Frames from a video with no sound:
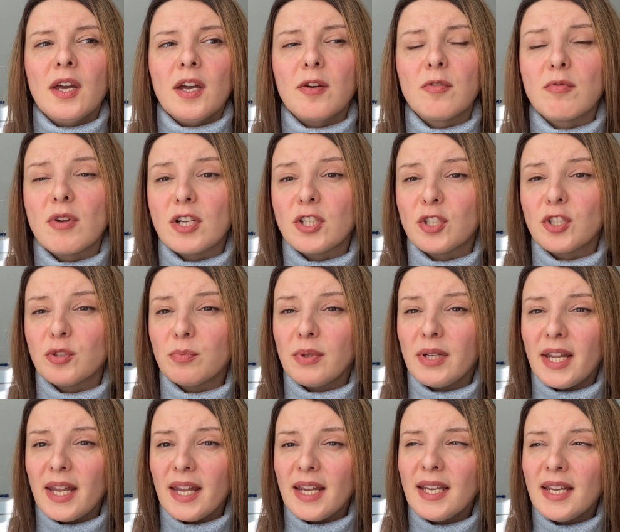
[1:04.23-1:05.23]
a Russian
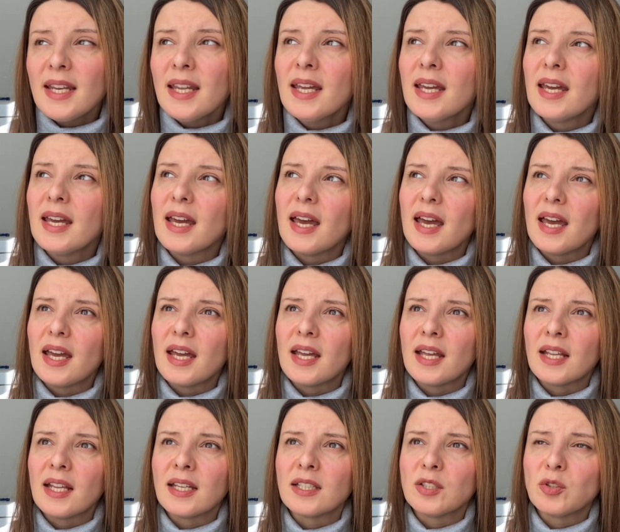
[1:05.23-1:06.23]
plane
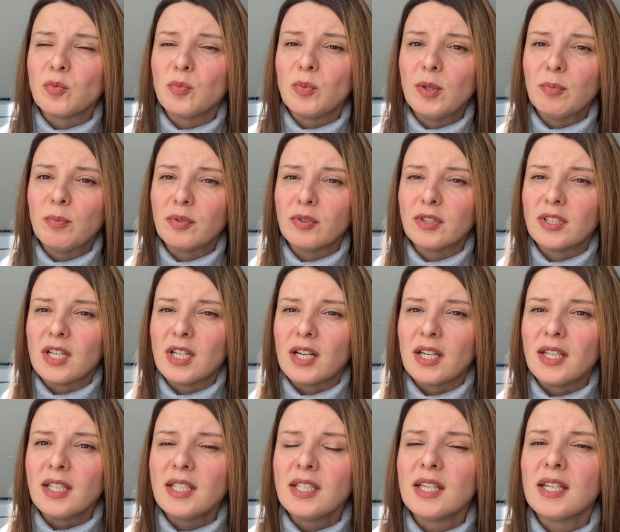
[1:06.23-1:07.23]
and two people
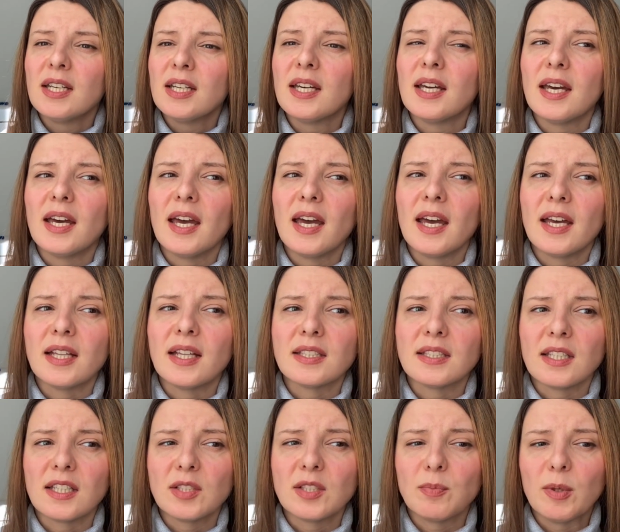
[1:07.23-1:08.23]
died and
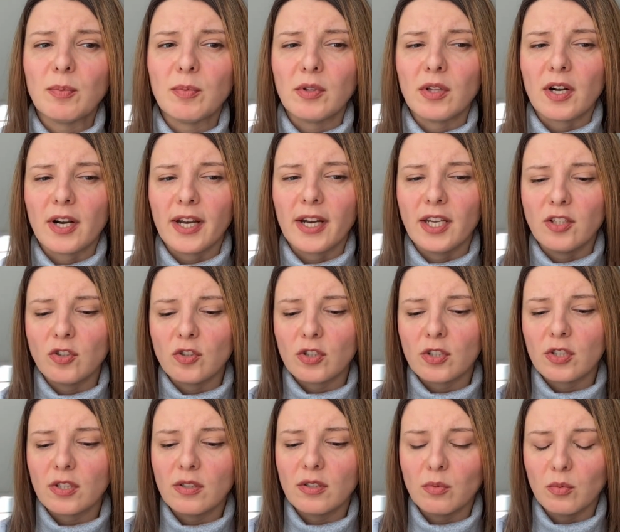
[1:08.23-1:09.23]
six people are
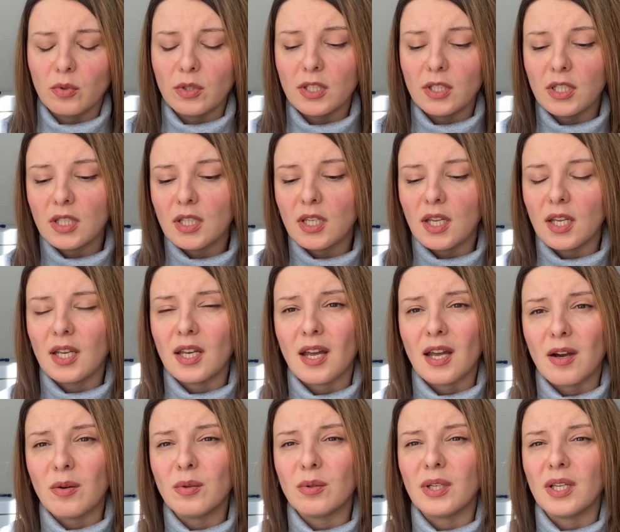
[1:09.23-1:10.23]
injured, wounded, and
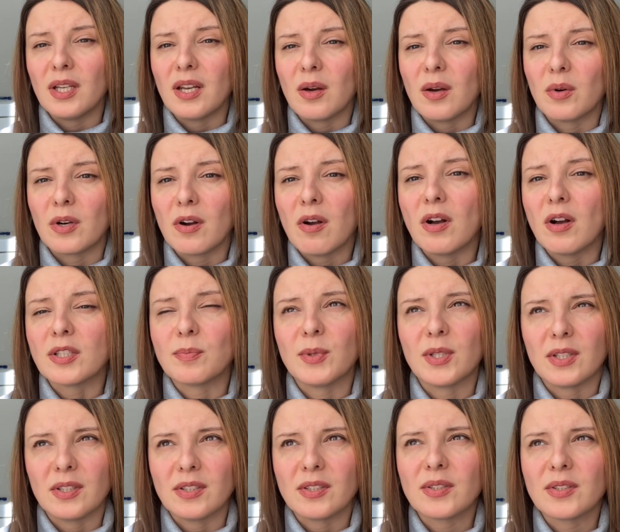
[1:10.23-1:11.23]
now in our
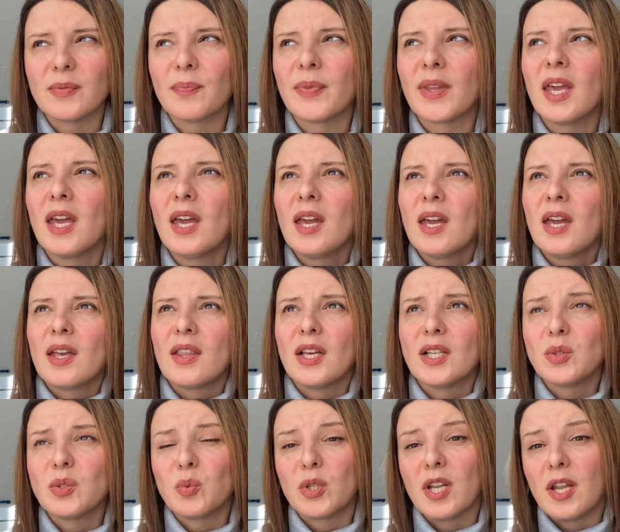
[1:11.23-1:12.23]
hospitals.
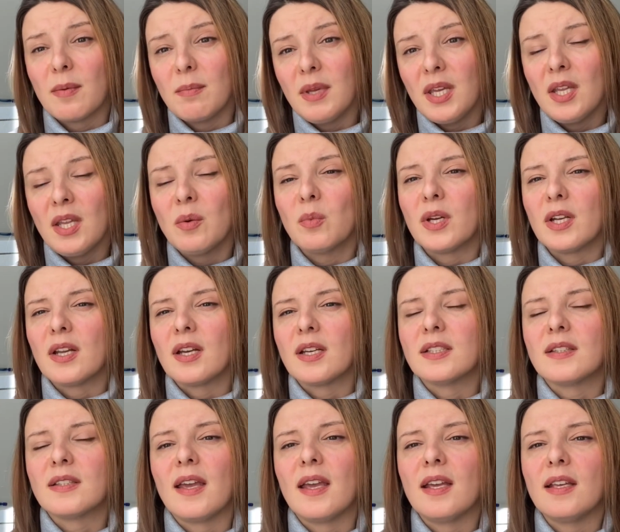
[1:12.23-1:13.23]
That's what I mean when I
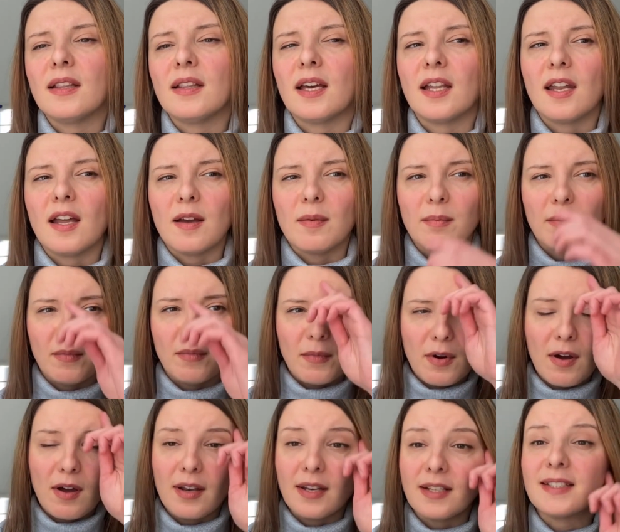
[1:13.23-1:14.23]
say that I'm
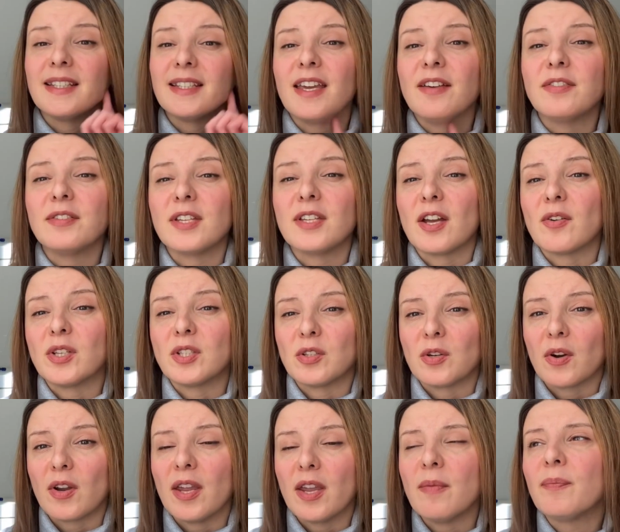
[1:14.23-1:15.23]
on a safe
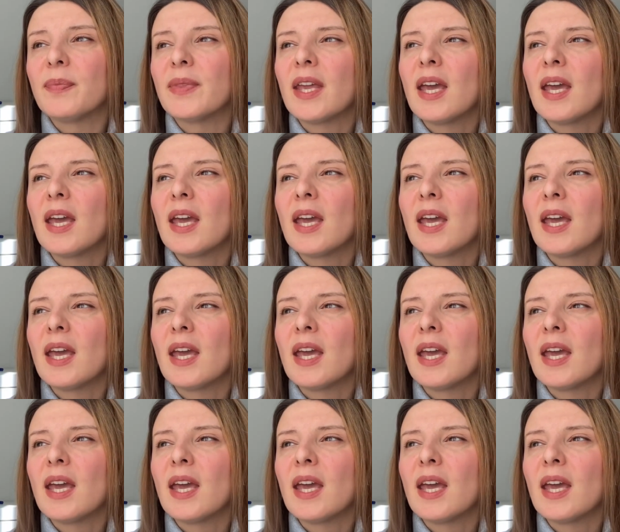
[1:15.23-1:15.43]
territory.